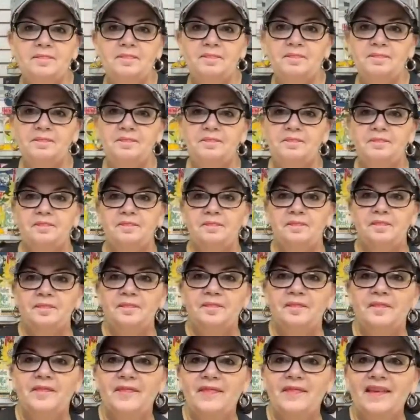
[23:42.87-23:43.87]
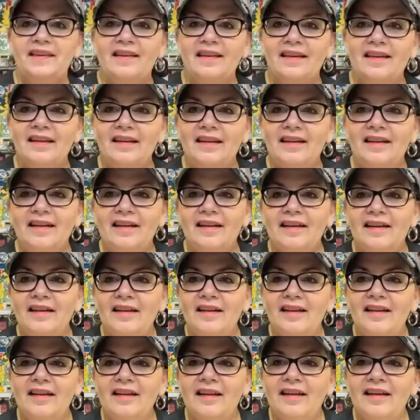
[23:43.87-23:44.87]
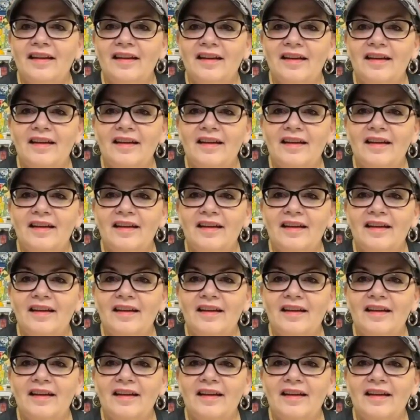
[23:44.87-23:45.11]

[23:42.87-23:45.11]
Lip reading: Nobody speaks.